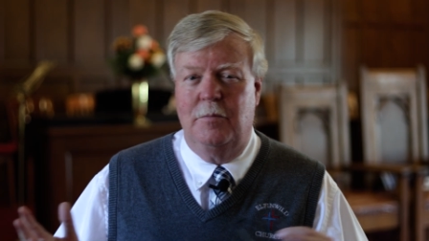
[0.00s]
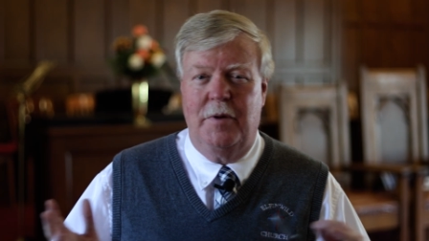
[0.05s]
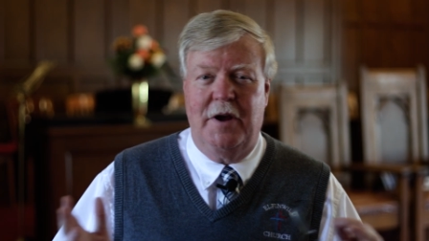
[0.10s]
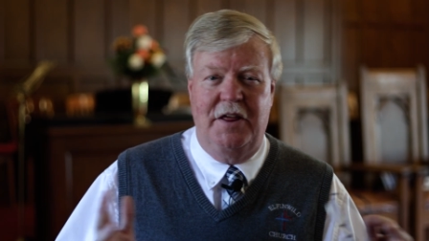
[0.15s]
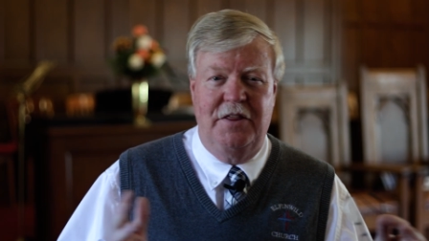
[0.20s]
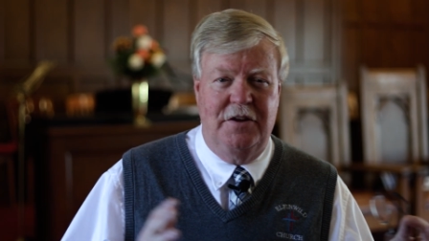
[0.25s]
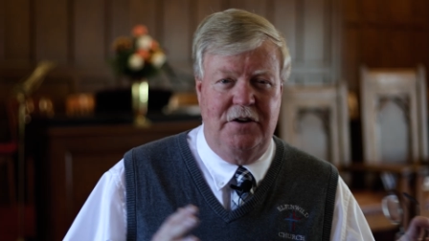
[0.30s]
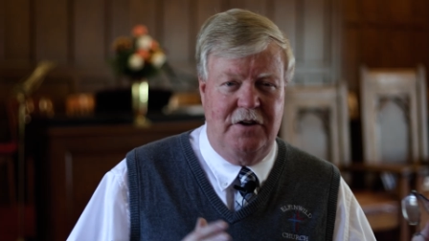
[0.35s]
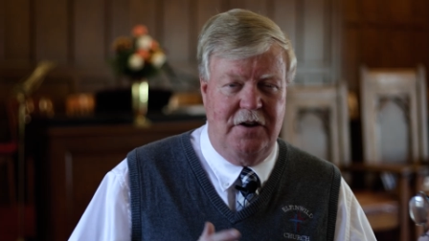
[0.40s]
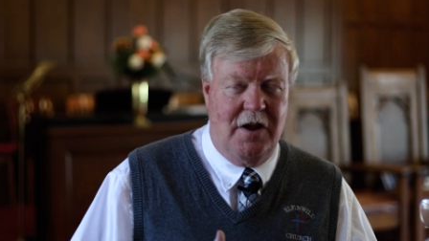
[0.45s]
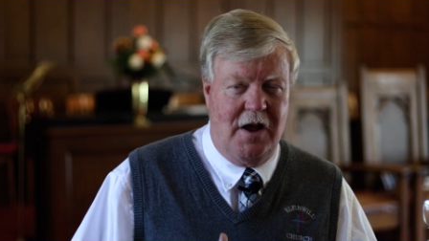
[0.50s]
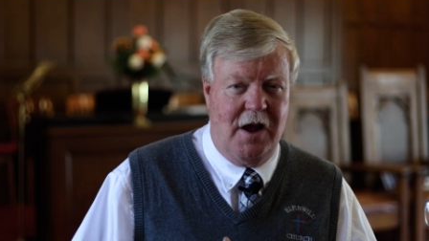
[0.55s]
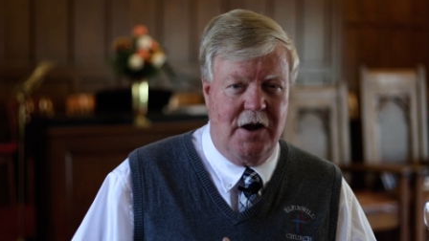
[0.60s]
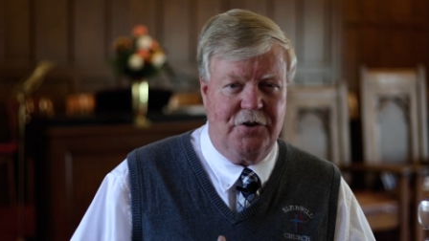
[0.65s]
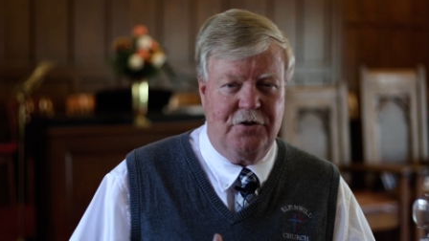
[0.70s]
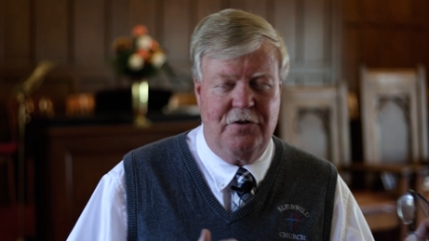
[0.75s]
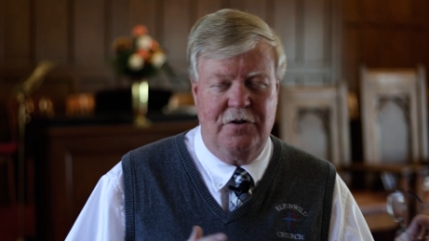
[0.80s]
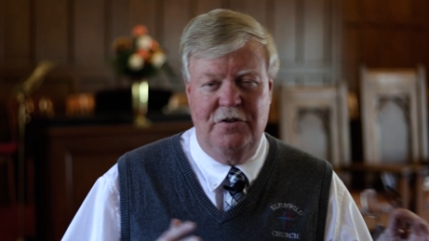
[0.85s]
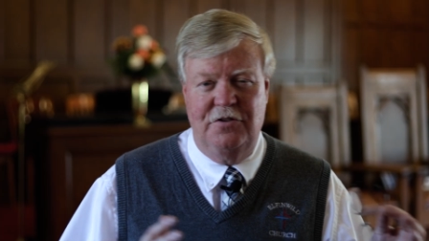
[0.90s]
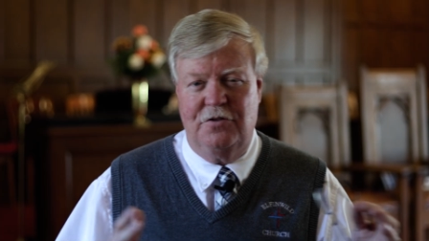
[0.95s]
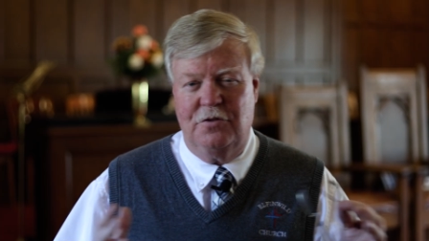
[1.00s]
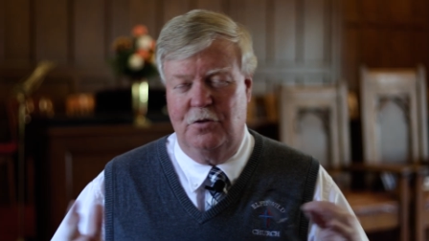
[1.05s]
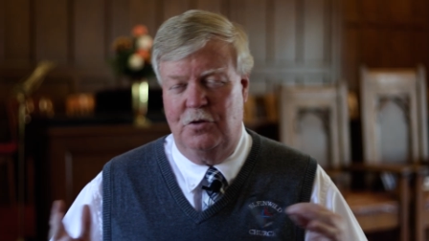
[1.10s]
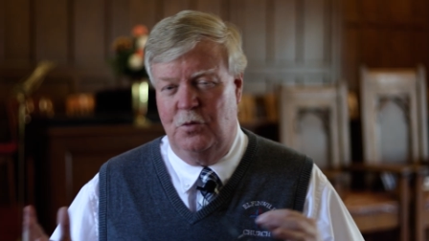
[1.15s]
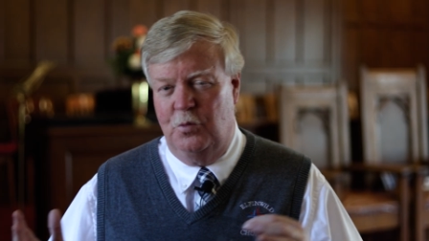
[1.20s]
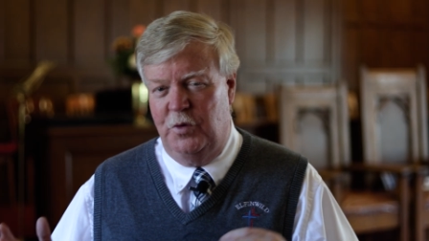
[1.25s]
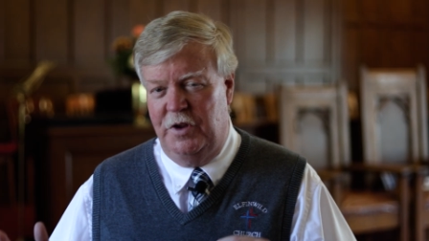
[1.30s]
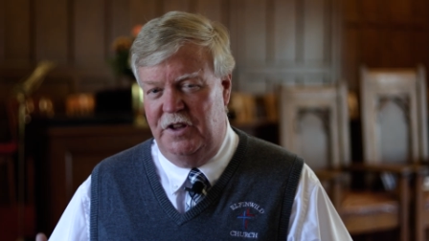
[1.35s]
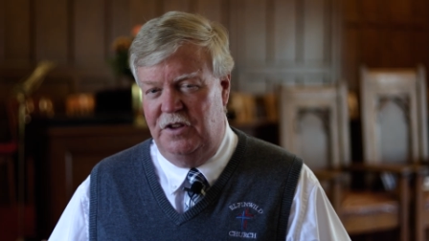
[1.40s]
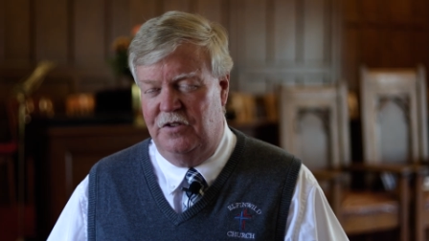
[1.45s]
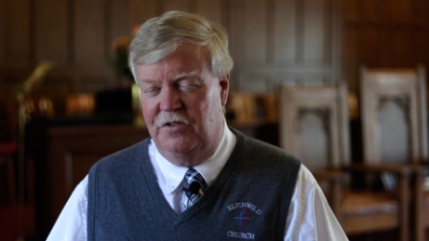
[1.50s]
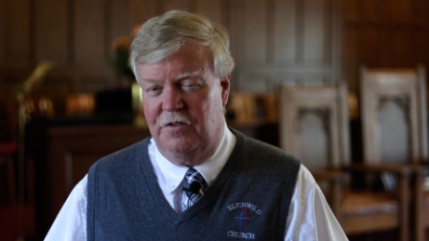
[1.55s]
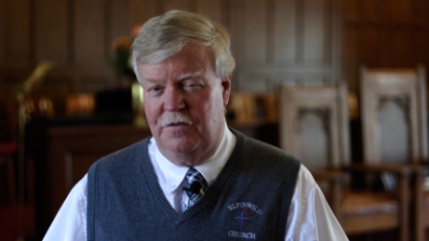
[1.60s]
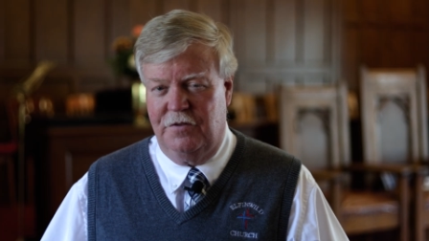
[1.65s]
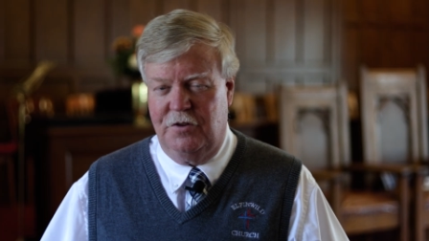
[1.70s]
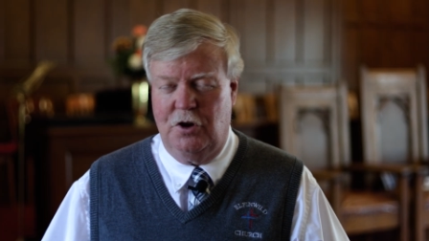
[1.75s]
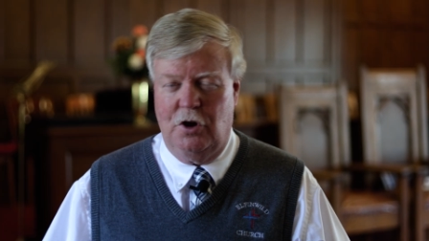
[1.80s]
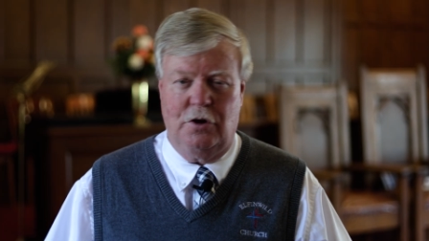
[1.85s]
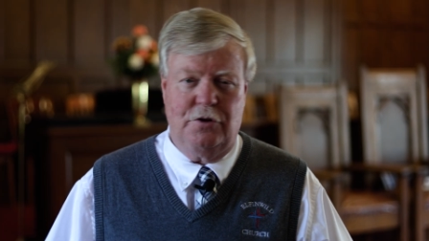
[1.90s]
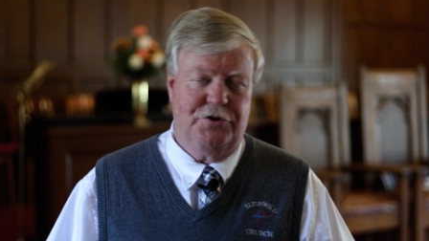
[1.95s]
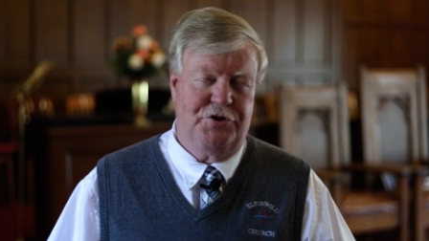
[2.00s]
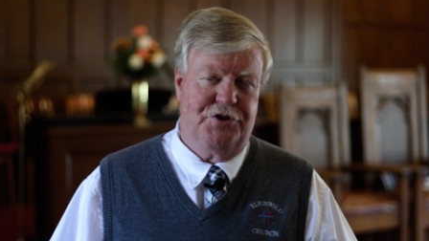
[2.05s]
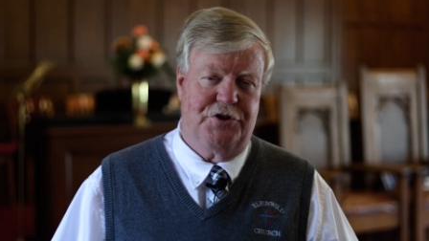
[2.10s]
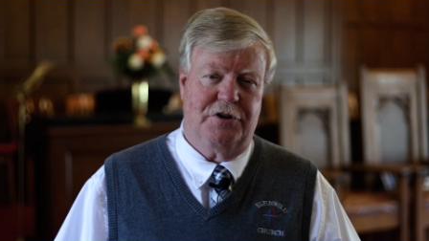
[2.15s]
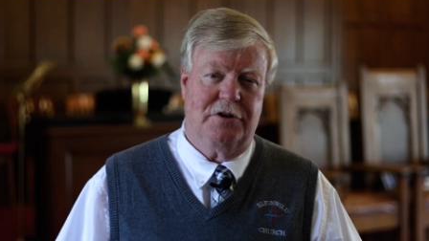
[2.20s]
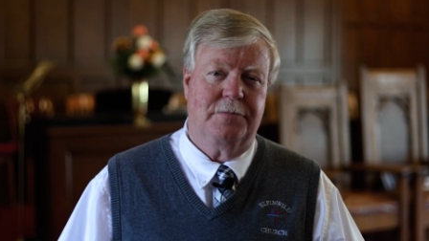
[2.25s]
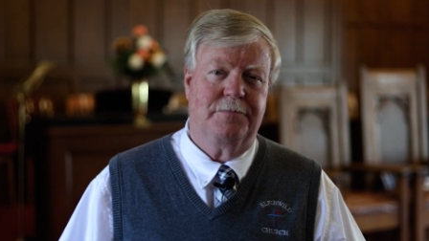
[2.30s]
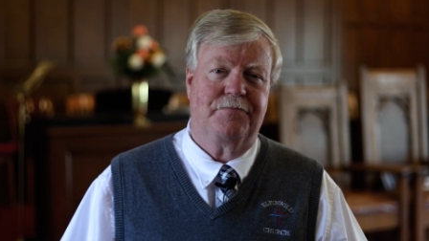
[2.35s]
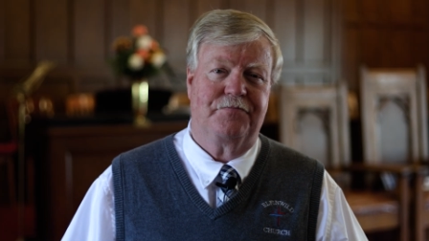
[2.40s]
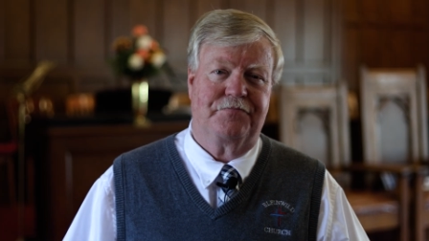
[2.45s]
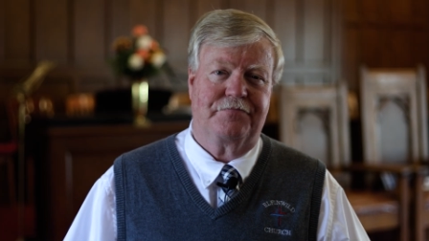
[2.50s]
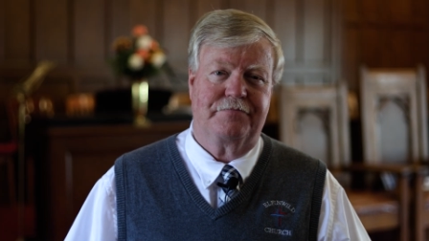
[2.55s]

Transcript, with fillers: by the doctrines or the winds of culture,